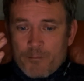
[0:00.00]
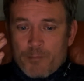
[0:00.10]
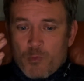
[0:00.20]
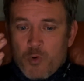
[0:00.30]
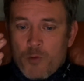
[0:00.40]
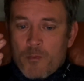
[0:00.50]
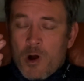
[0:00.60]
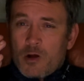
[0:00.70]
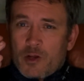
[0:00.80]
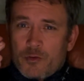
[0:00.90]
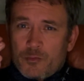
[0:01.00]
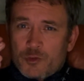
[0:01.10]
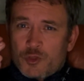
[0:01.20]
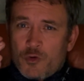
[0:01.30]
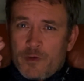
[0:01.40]
But what Mark
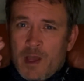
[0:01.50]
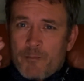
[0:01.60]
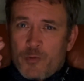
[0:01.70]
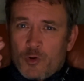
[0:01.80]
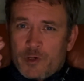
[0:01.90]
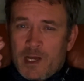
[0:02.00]
was doing to that poor